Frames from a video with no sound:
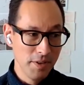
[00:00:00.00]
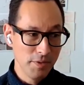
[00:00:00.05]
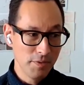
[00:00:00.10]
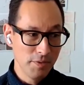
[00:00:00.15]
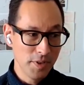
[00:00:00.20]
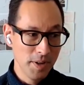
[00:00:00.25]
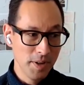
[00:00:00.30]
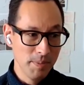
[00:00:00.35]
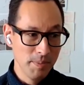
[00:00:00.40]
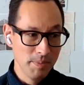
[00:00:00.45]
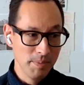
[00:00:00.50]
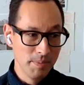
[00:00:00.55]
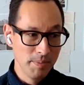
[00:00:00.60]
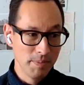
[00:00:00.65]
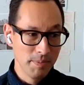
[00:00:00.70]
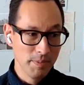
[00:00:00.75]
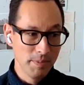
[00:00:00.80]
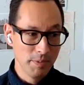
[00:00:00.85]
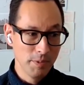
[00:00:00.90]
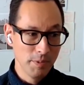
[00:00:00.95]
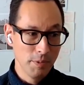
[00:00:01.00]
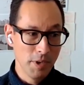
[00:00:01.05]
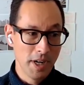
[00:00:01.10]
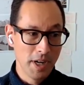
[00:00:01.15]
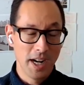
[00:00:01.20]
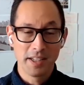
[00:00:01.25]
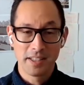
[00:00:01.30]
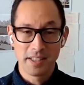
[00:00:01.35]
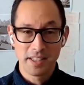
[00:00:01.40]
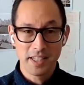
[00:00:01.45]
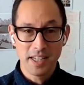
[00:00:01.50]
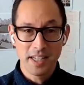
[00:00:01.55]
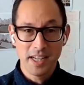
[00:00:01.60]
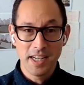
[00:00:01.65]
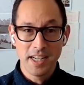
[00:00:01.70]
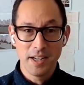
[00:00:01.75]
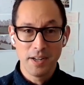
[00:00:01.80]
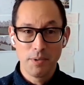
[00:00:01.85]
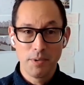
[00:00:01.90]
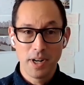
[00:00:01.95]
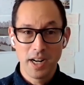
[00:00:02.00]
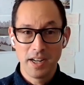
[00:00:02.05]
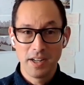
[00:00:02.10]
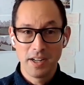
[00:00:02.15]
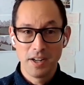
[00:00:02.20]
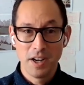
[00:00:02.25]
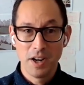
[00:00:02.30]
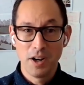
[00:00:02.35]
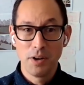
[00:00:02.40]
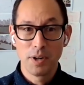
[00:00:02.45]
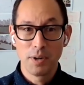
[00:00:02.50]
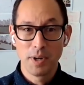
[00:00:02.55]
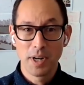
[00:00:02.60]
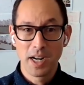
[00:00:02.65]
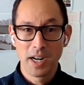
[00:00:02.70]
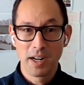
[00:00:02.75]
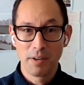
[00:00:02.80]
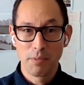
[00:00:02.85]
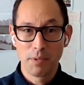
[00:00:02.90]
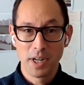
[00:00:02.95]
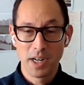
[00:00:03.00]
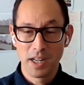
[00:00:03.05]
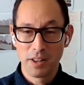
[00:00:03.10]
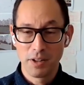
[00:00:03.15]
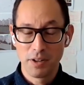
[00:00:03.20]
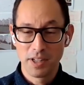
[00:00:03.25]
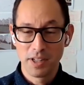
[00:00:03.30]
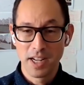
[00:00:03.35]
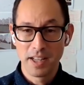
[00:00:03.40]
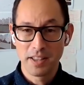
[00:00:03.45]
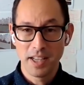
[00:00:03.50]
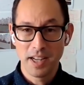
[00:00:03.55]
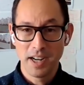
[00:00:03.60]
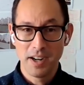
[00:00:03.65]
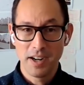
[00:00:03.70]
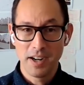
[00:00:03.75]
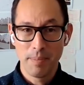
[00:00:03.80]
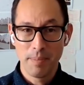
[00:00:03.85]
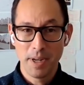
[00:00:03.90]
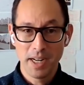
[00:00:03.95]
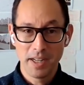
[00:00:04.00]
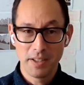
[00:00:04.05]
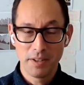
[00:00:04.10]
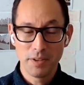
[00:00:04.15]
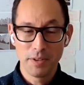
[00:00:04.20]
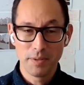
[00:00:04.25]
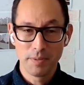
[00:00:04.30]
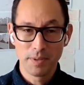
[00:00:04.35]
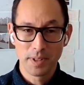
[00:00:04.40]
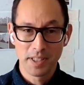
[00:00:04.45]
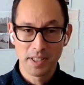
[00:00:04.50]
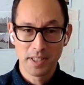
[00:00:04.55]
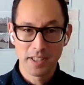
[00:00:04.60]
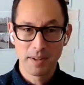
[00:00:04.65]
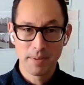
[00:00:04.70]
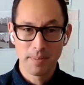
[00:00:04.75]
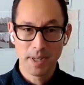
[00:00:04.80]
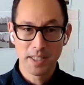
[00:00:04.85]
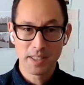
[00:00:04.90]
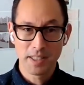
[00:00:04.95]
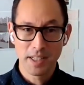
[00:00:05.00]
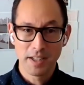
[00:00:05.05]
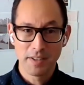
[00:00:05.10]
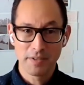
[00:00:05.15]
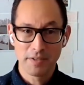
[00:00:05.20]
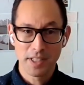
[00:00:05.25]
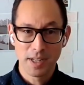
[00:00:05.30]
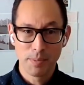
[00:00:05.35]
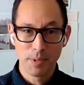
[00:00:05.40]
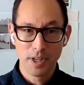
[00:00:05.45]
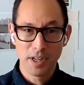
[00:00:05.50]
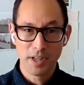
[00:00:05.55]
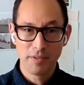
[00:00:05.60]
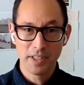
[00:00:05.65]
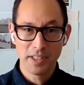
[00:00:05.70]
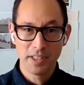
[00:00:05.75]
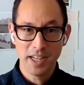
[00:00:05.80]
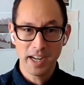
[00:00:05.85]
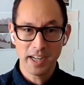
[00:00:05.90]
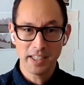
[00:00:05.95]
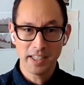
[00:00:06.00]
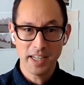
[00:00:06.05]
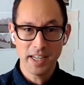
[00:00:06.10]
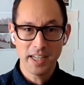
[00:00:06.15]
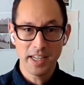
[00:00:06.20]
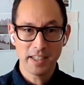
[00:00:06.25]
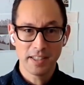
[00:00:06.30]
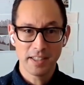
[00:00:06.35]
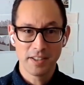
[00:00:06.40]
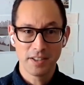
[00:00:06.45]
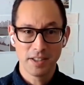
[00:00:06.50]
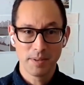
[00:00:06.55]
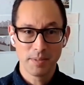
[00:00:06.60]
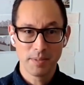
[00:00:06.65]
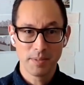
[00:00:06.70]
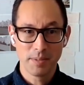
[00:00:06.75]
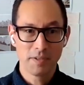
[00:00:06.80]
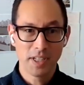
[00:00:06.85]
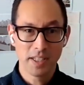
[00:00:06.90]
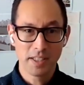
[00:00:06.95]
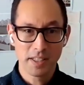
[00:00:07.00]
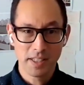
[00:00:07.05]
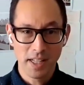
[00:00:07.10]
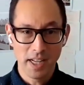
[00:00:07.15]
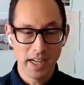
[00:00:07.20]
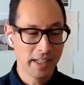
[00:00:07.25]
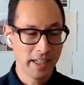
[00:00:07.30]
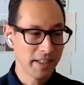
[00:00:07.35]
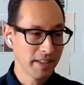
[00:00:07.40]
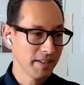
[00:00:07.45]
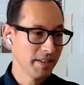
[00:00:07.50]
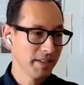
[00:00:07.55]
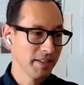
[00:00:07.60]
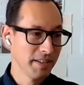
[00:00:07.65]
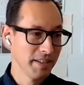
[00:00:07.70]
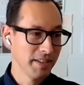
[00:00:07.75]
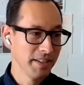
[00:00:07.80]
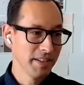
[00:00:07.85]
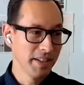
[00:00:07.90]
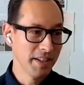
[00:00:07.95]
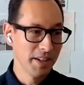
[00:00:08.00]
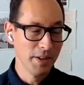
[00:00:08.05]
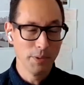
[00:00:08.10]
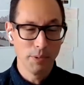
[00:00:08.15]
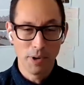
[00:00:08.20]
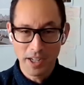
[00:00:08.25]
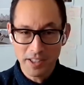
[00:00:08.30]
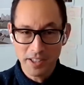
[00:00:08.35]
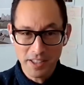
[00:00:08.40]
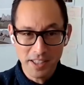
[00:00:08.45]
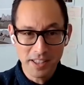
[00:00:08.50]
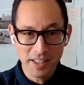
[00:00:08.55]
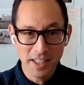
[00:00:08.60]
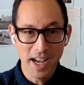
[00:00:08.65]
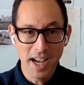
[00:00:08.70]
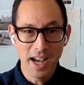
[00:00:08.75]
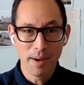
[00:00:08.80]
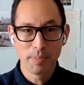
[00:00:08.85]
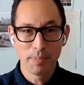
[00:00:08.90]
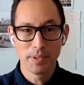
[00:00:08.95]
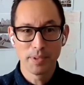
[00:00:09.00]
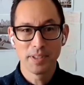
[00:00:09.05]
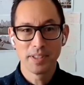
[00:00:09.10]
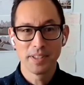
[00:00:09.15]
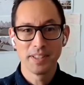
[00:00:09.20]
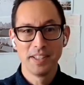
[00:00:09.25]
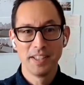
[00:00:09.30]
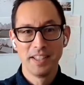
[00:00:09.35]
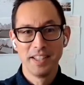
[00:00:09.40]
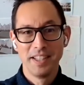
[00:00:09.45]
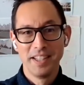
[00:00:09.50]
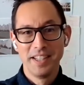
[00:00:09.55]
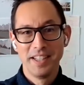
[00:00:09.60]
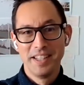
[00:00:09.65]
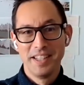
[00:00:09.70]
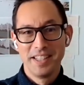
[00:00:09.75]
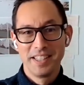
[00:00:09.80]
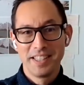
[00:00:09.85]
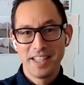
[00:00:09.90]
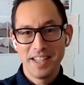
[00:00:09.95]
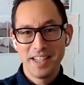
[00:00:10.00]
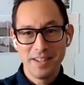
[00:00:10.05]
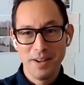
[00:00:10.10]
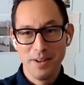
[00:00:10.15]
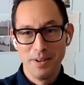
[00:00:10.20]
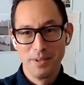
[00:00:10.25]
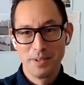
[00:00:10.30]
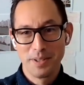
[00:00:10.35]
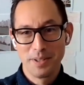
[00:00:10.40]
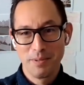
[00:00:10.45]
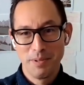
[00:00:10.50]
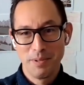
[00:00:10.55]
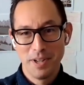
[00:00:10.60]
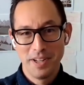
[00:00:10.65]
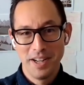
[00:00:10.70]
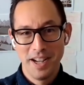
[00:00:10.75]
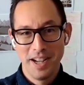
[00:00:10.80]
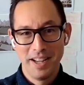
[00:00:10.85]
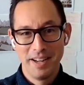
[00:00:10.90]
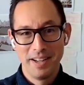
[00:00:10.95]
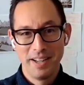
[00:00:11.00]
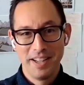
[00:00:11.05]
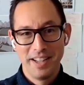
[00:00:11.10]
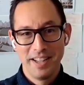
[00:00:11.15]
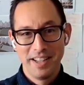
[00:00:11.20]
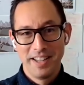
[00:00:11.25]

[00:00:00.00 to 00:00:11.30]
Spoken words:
from what I see and what I know and what I learn out there. I mean, I do consider myself somewhat of a tech geek in terms of just like, watching the Apple keynotes and whatnot,